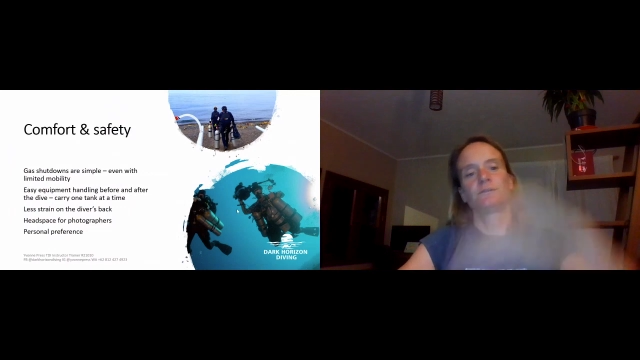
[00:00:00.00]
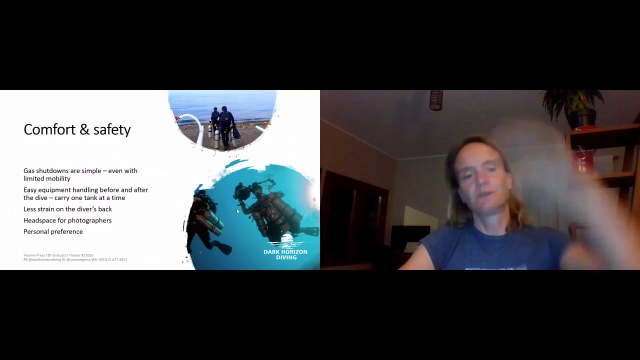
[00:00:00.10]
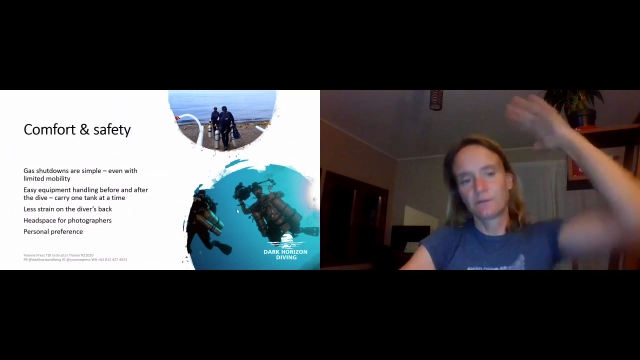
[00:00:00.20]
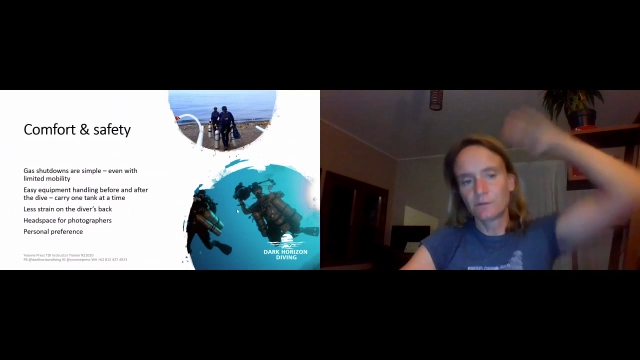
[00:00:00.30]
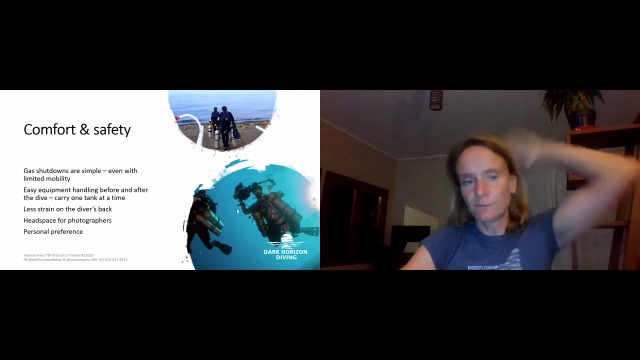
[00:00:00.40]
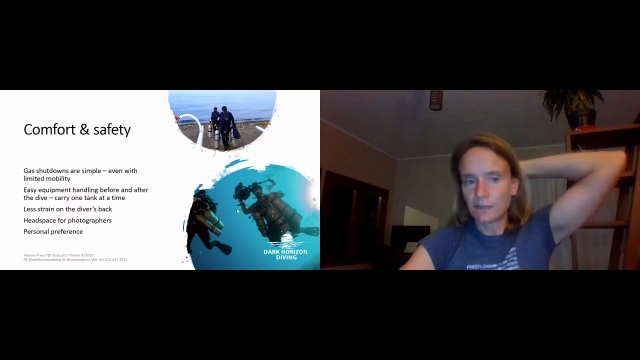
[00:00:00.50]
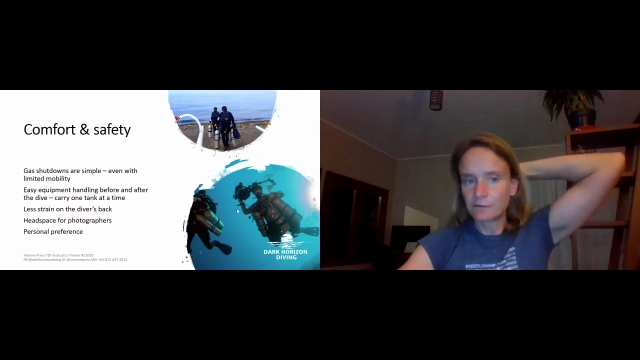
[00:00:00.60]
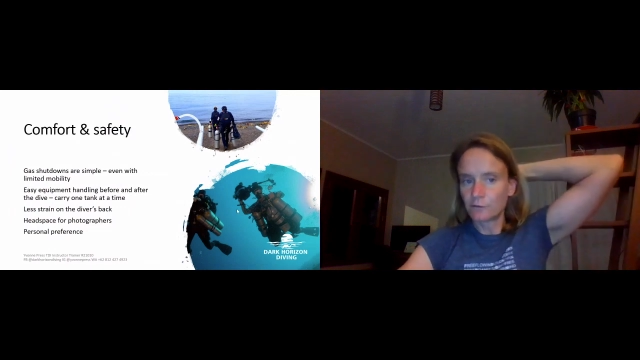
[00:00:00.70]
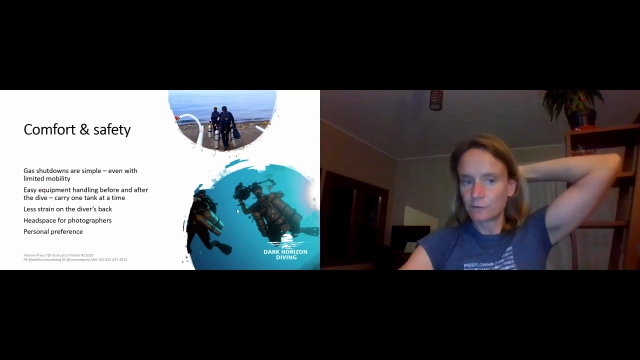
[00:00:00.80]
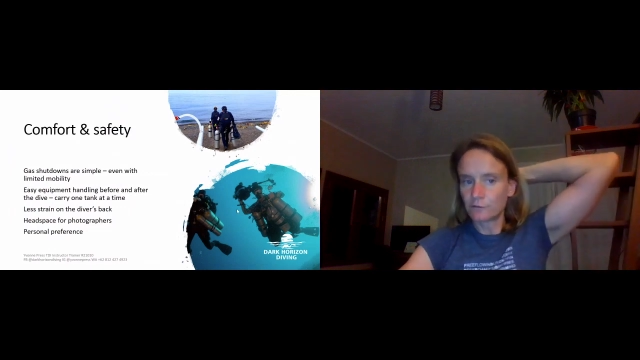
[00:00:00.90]
have a
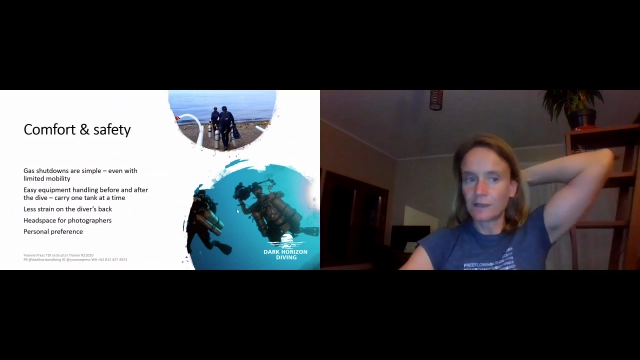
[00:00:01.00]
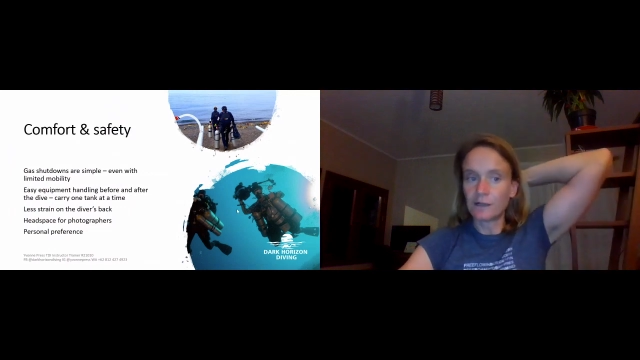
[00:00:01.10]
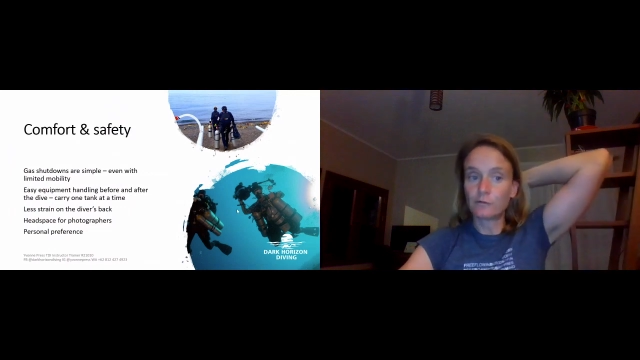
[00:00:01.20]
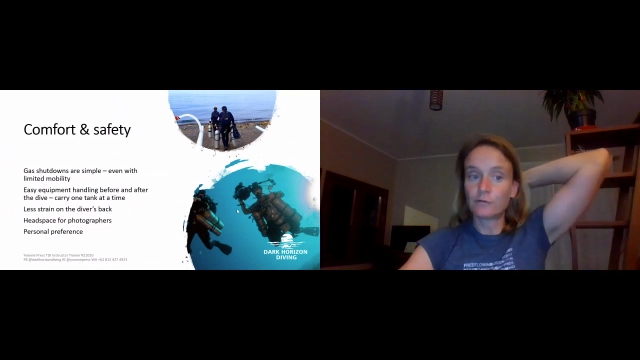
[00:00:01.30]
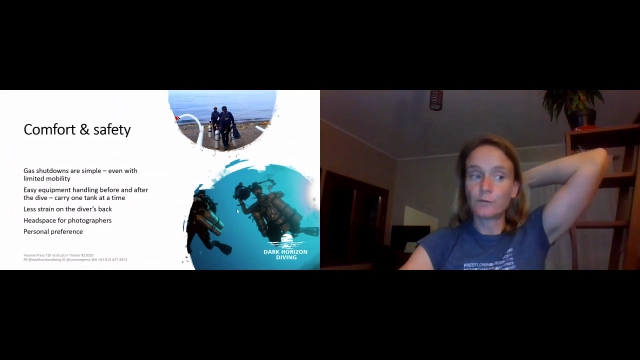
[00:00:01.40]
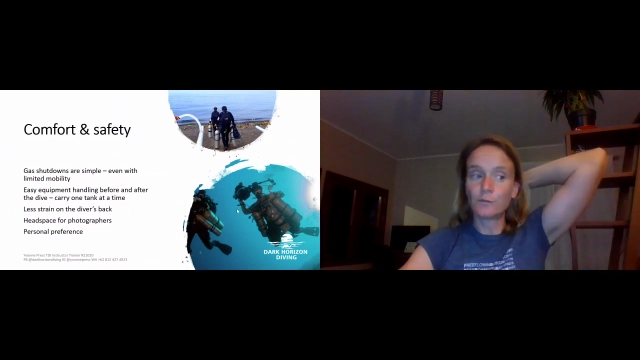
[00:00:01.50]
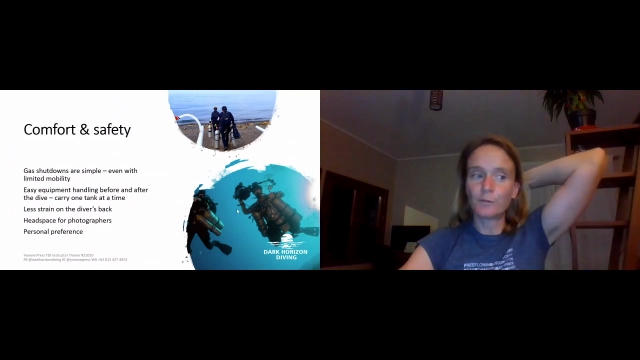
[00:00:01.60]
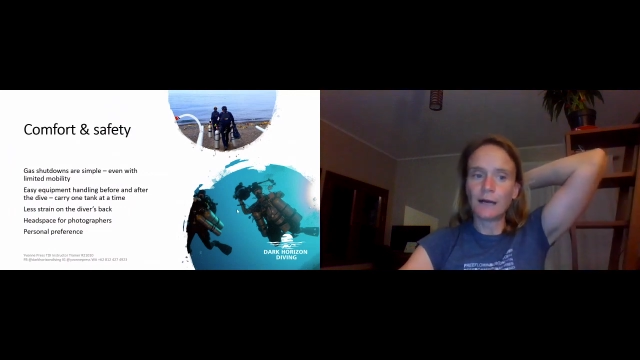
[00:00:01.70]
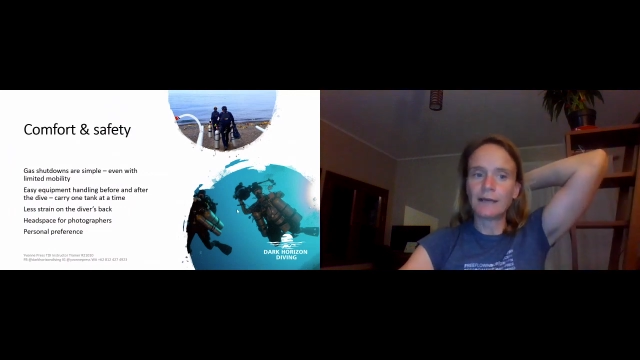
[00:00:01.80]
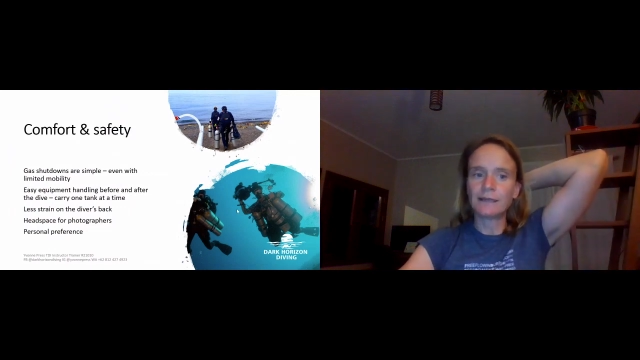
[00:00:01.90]
manifold valve
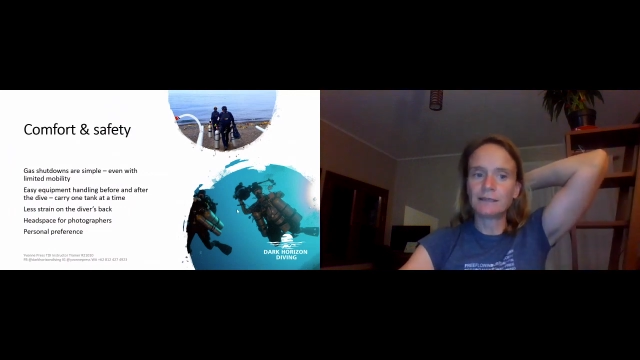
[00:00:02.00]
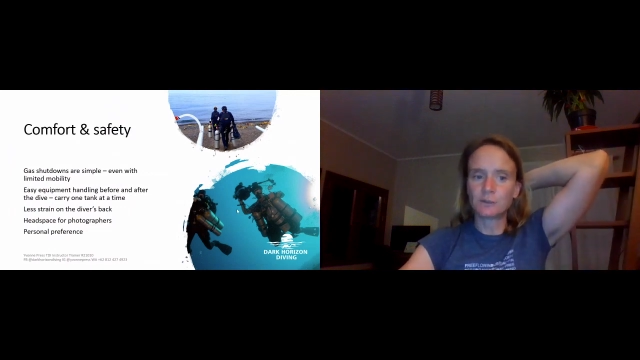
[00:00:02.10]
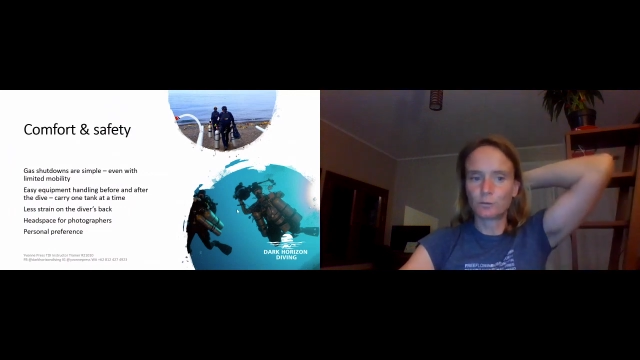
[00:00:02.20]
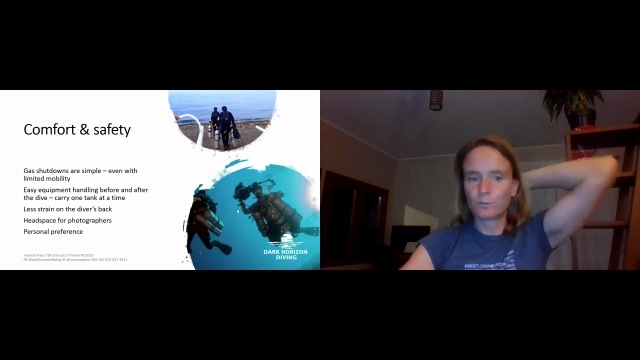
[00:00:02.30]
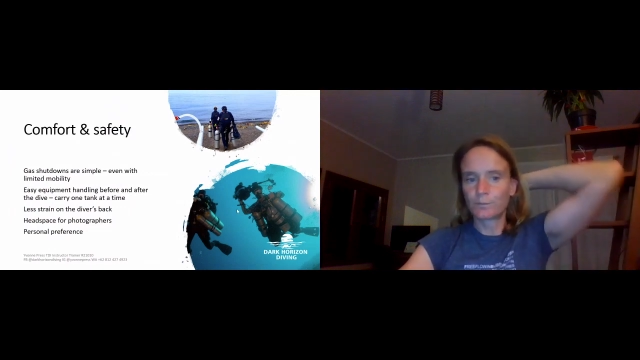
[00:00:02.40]
behind you.